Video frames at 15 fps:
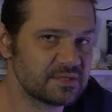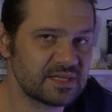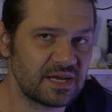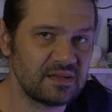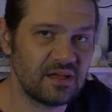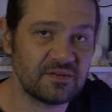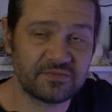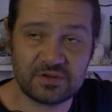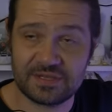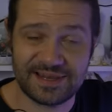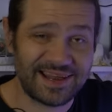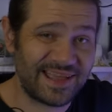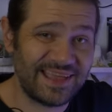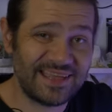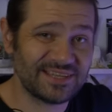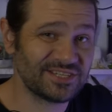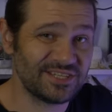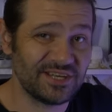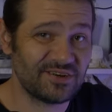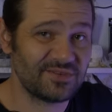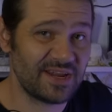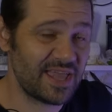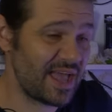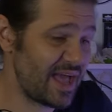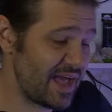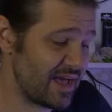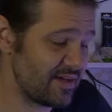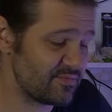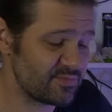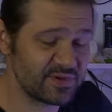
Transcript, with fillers: Stylophora that I actually already have,